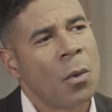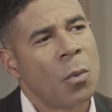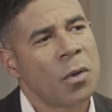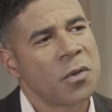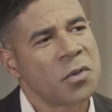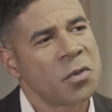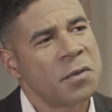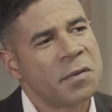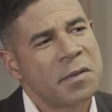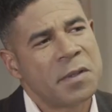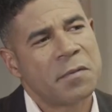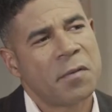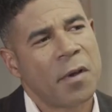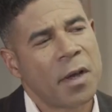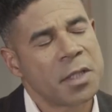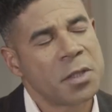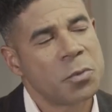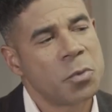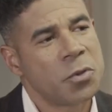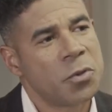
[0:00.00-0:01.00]
what sort of
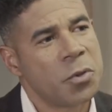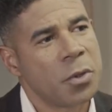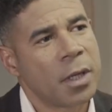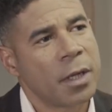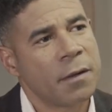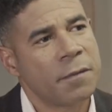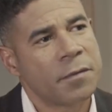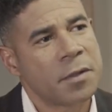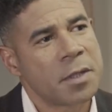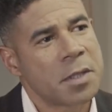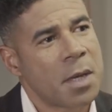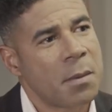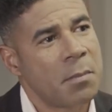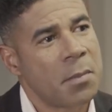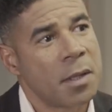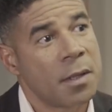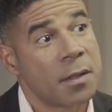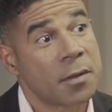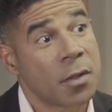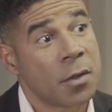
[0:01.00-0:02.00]
advice would you give to
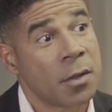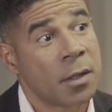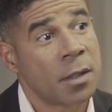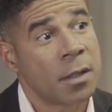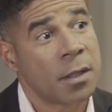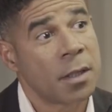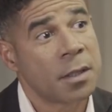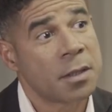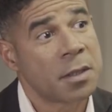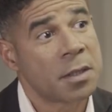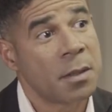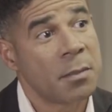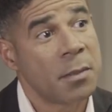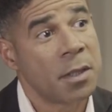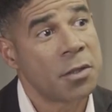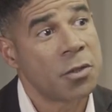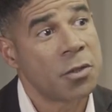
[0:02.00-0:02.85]
somebody that's on a similar